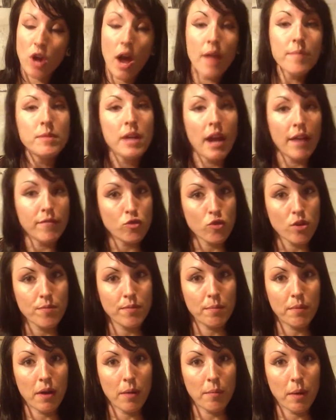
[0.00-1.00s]
I've
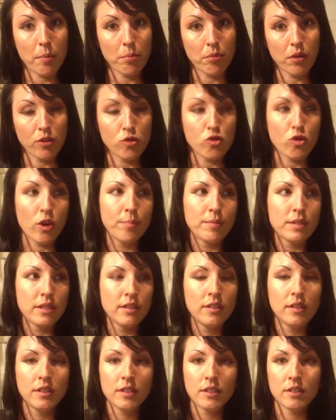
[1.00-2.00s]
dreamed about dreamt
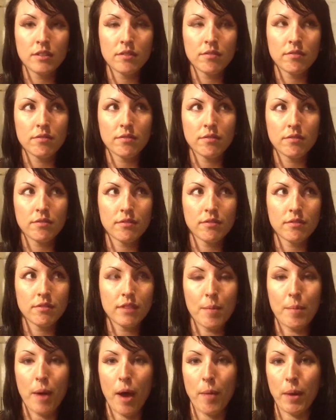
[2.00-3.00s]

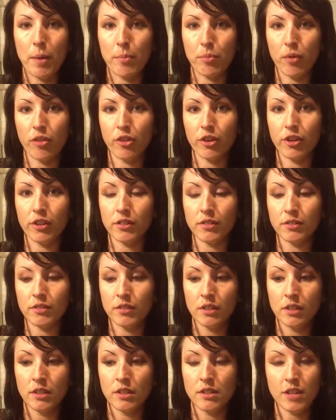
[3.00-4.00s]
about my brother
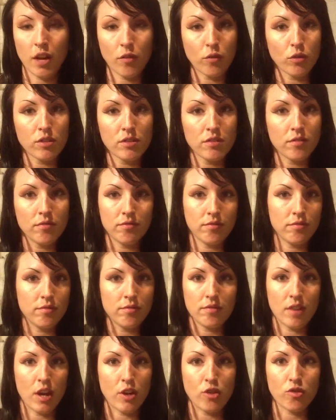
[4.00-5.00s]
several
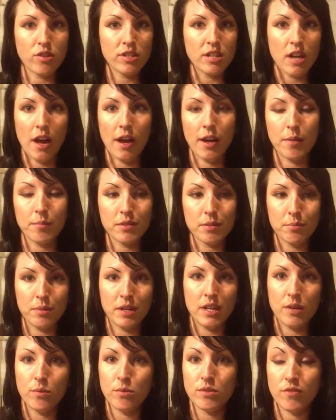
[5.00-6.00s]
hundred times. I
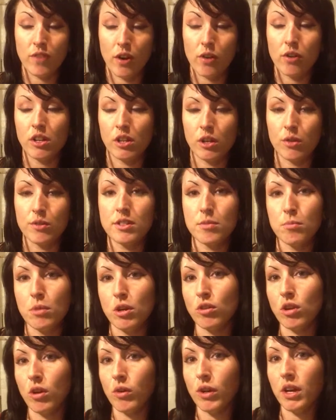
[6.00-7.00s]
mean, he was very close to
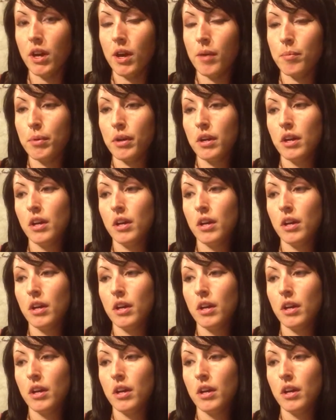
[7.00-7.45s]
me growing up.